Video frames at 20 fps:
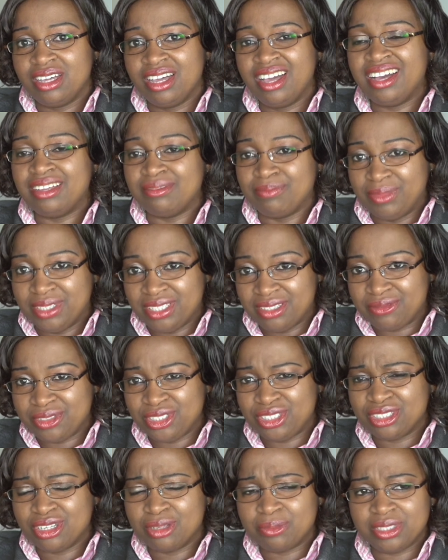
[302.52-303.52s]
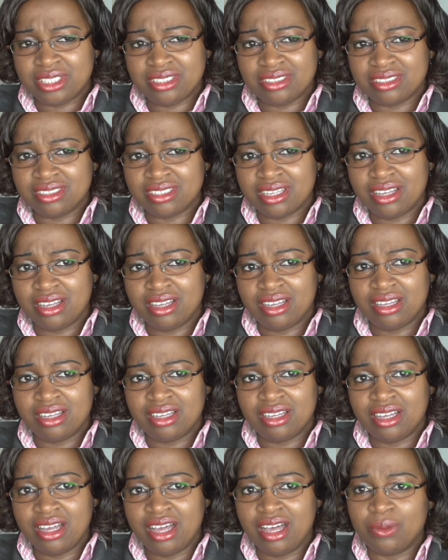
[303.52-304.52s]
and beneficial because
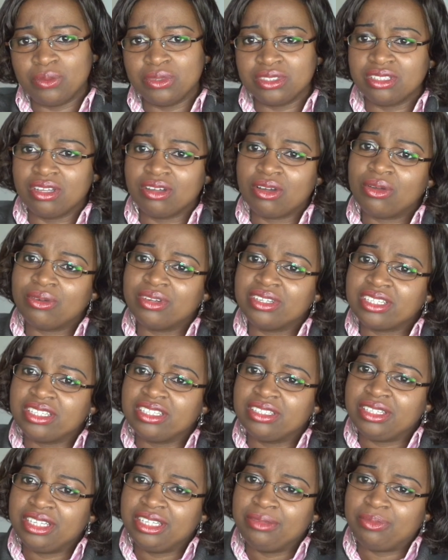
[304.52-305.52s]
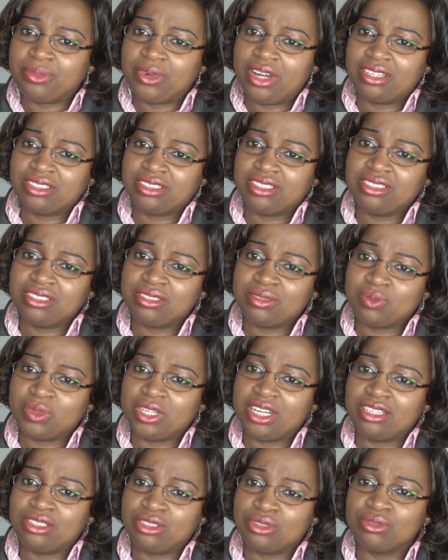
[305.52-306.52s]
I was not currently in practice
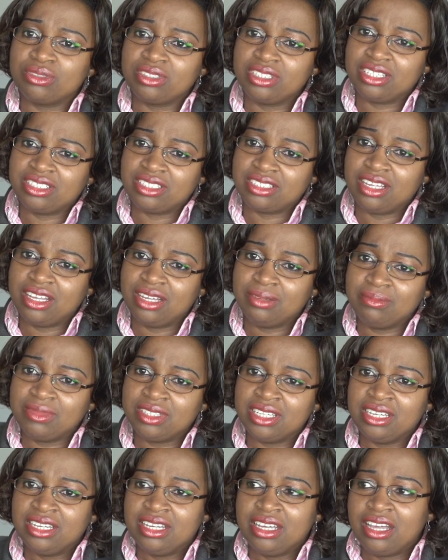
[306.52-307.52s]
when I took the exams,